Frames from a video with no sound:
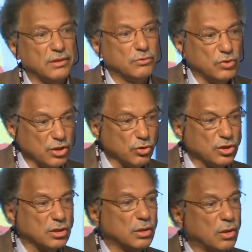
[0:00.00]
We
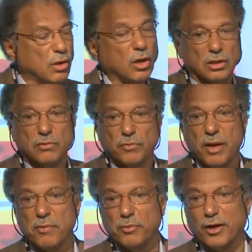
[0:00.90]
use a lot of
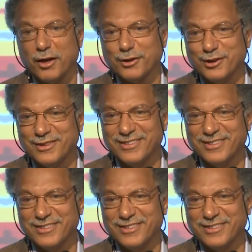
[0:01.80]
primary production.